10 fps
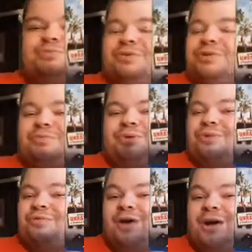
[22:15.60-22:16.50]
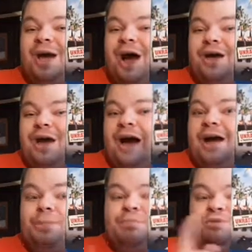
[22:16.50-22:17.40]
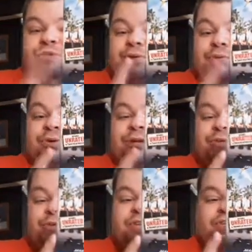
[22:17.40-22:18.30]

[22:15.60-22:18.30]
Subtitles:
really, really funny. I absolutely really enjoyed